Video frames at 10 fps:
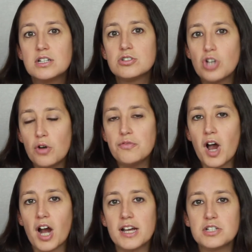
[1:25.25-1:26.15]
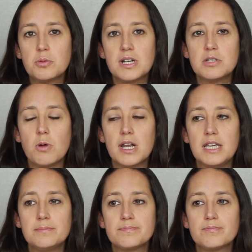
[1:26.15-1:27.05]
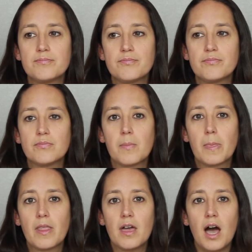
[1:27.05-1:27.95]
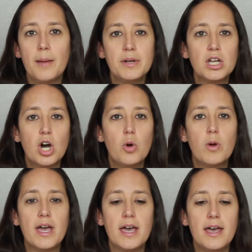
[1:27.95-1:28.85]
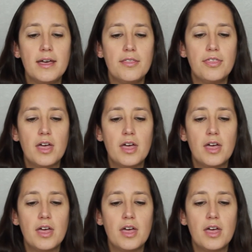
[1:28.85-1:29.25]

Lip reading: so far in 2020, I'm going to go with